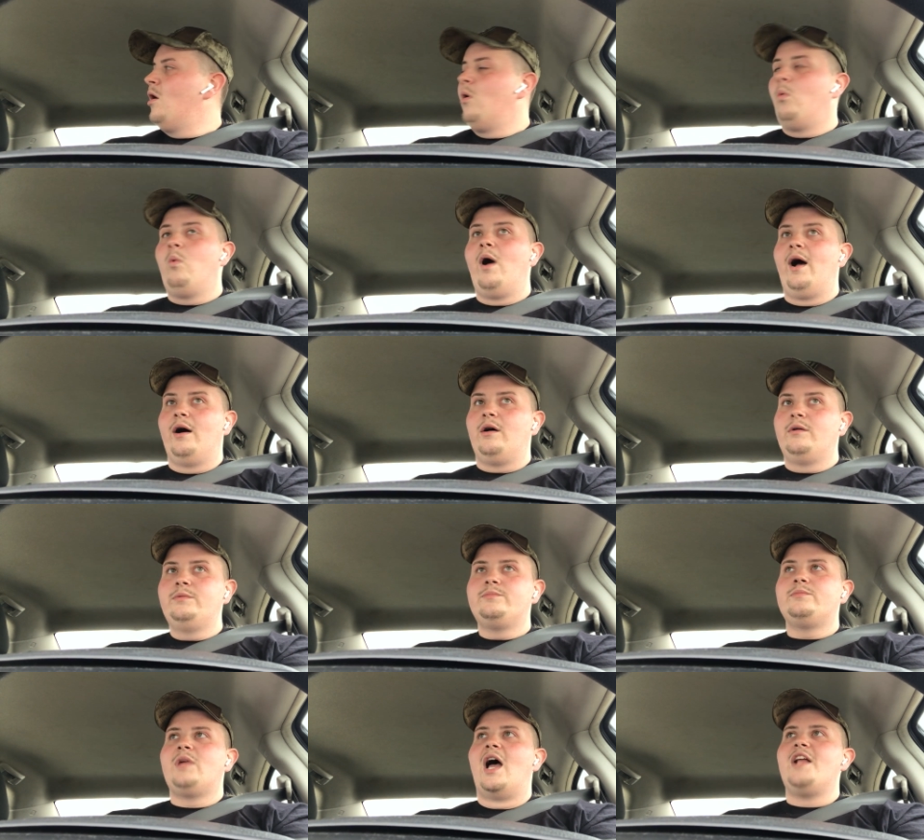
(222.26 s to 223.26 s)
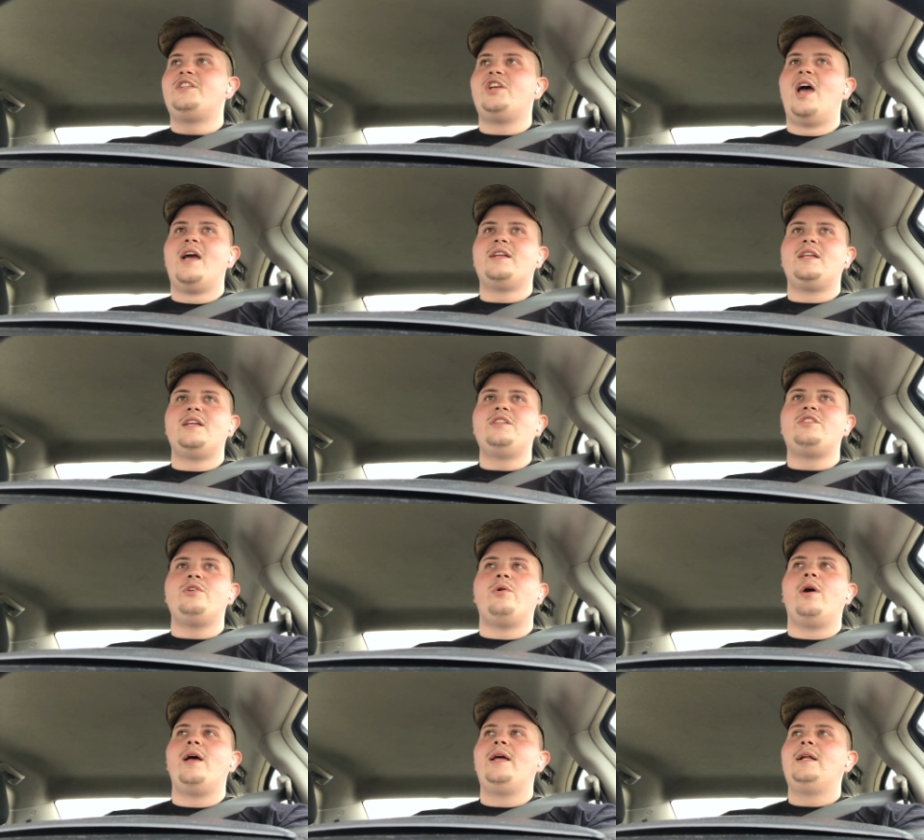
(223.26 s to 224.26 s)
Well, I checked
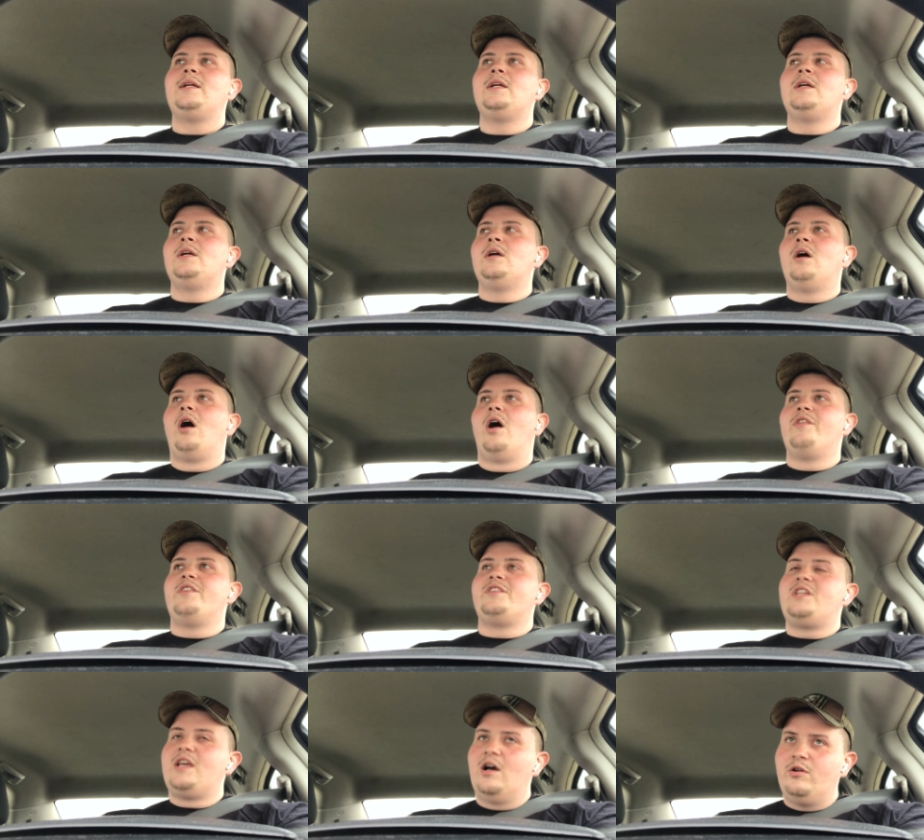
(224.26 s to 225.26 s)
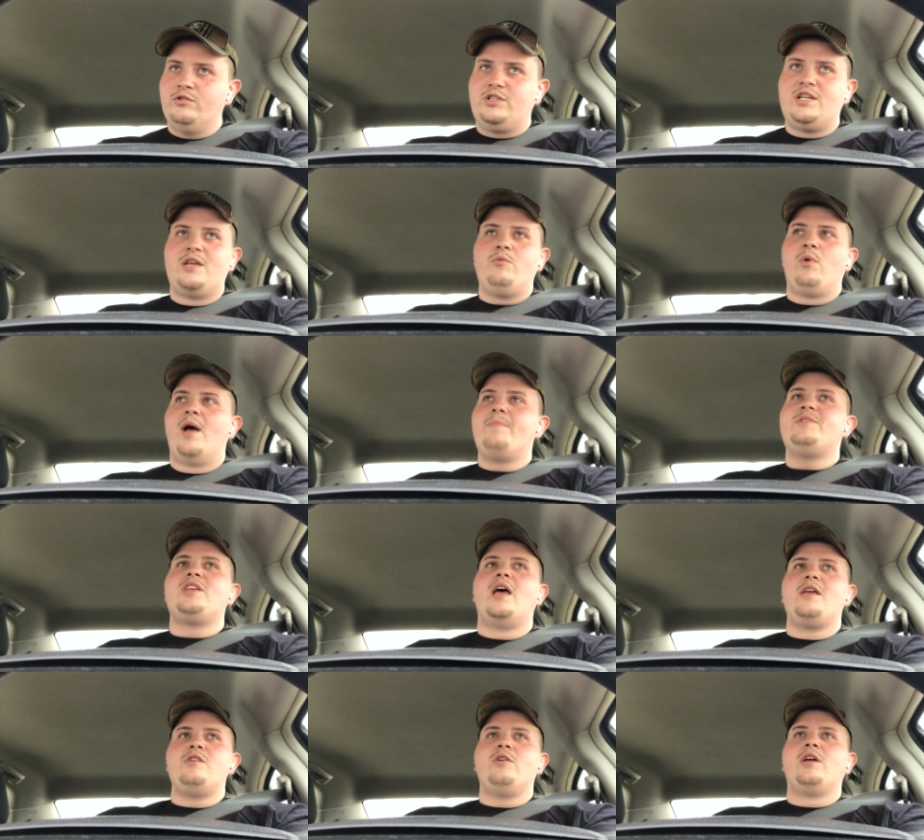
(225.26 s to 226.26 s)
into it. On the DOT
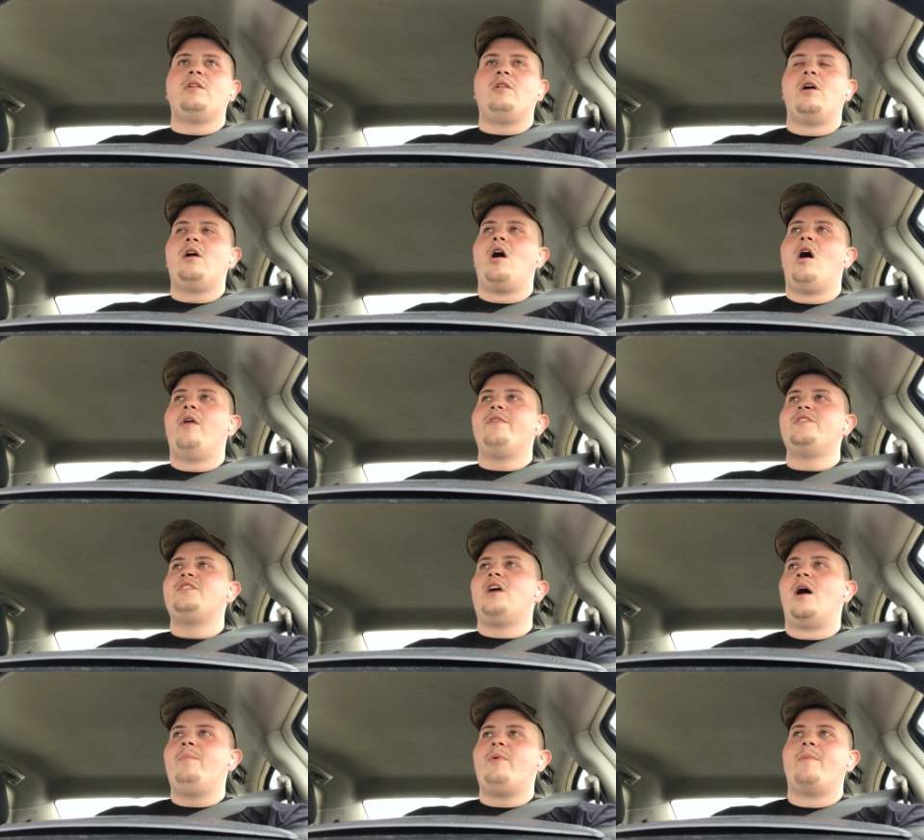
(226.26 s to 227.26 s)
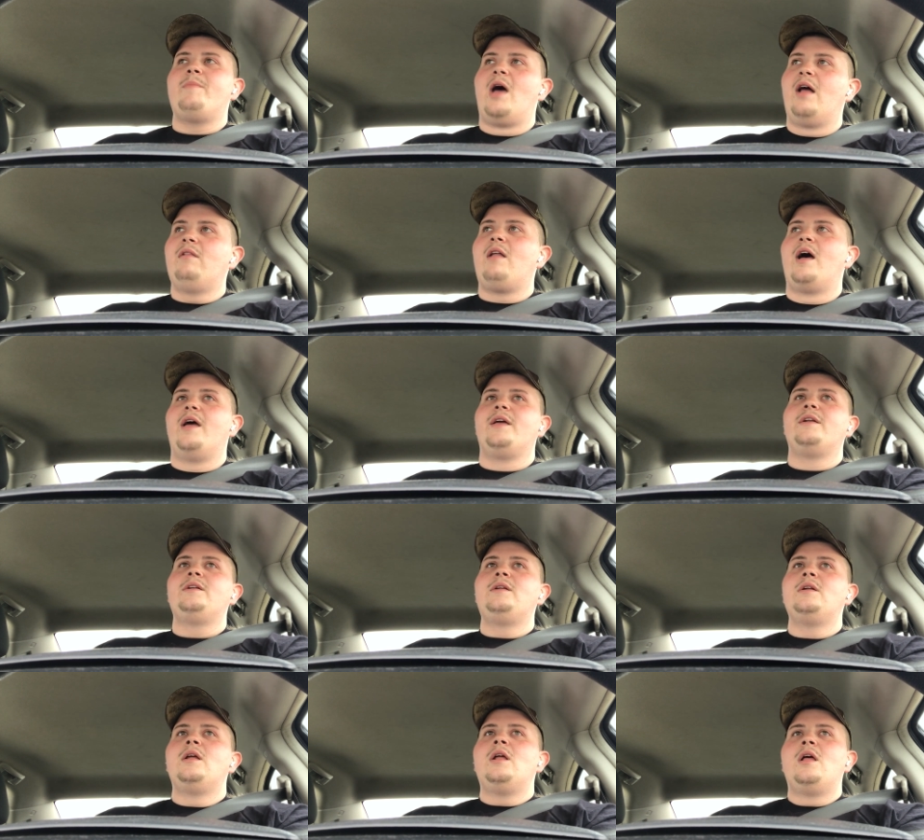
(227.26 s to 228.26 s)
website, you can look all this up. I'm not lying.
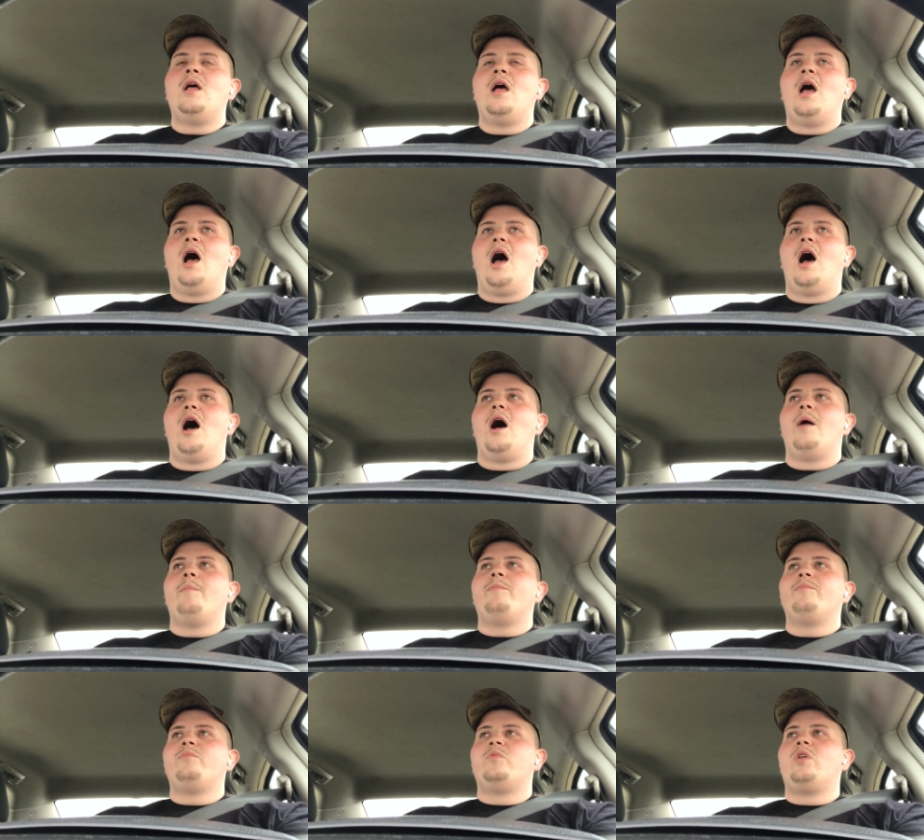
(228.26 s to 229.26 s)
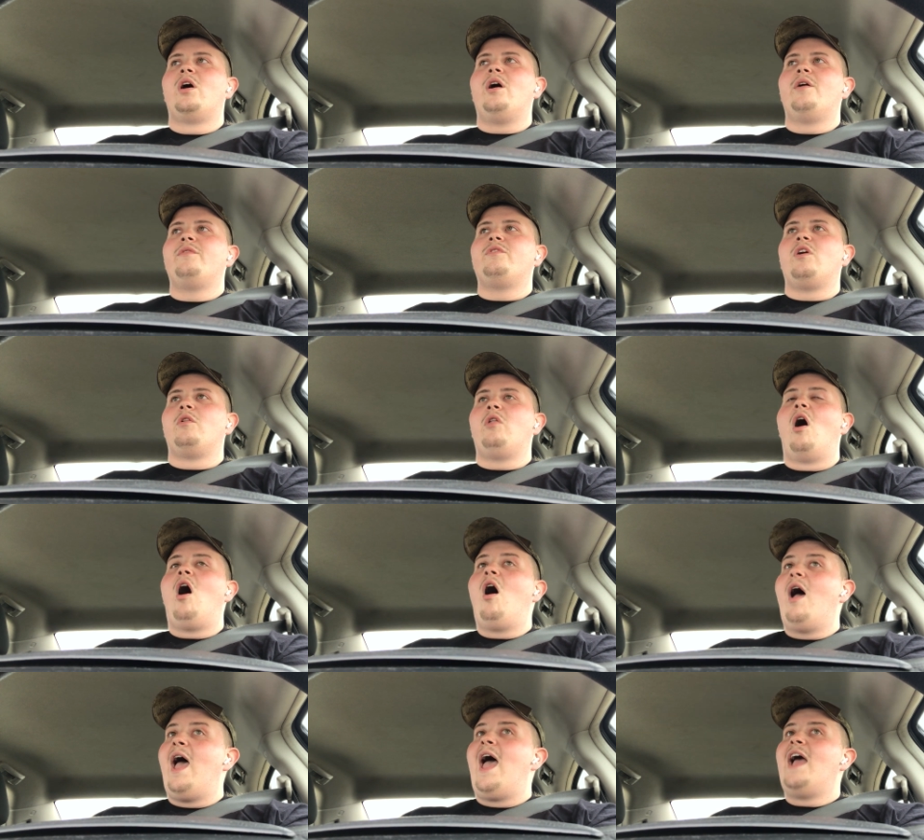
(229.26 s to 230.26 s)
The
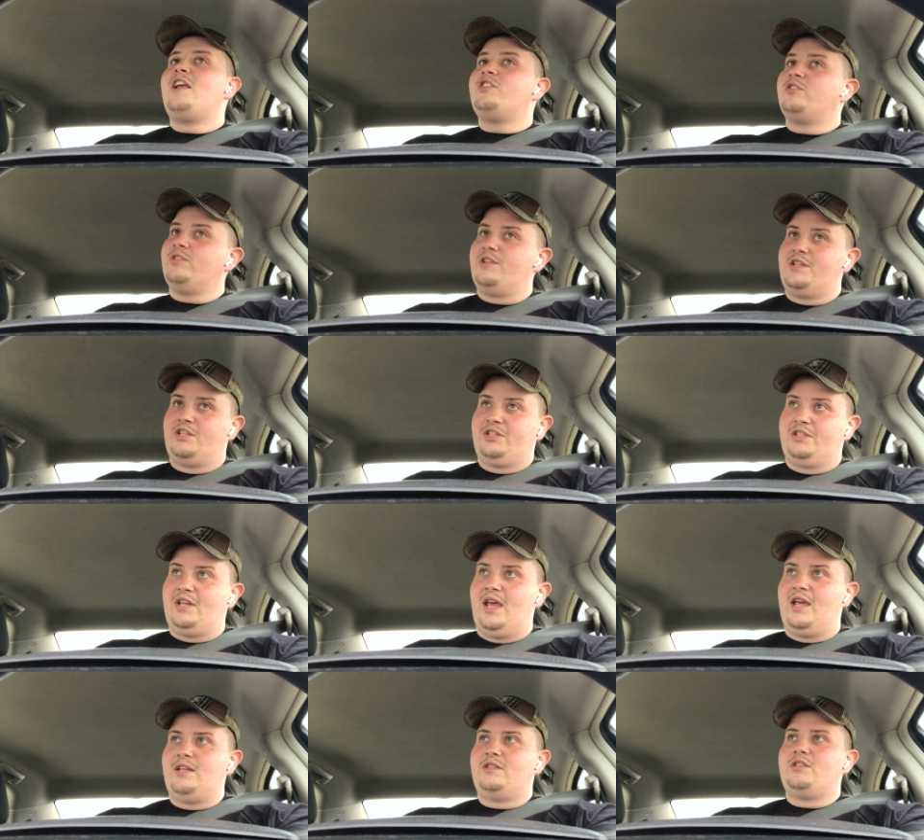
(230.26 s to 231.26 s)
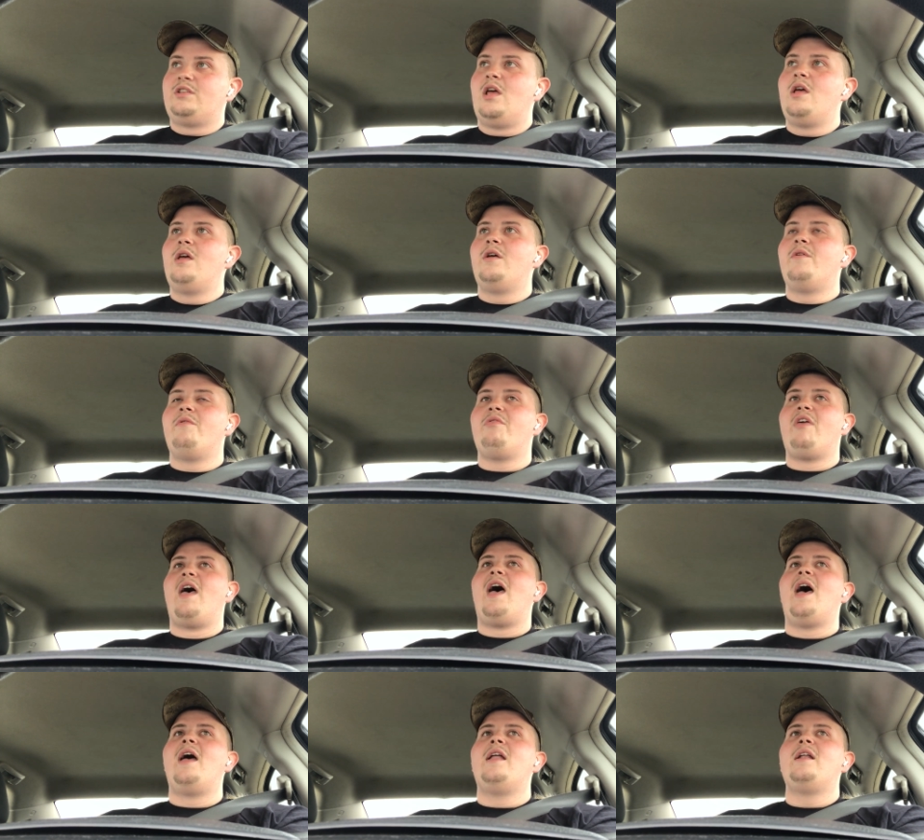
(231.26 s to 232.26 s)
law actually states
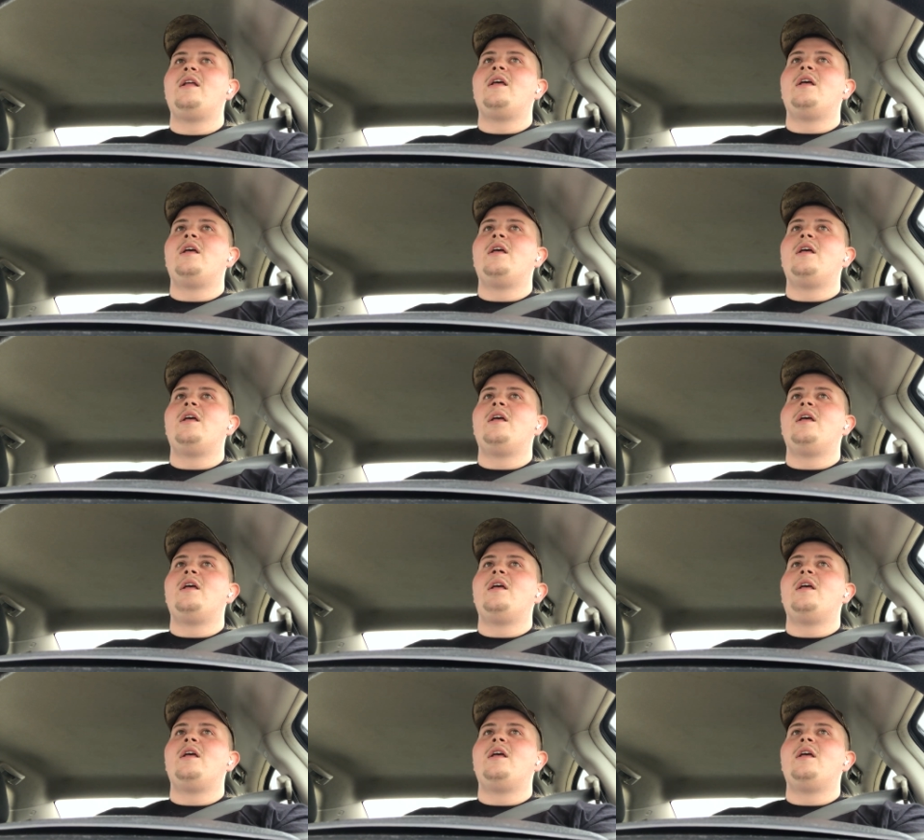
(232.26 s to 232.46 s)
that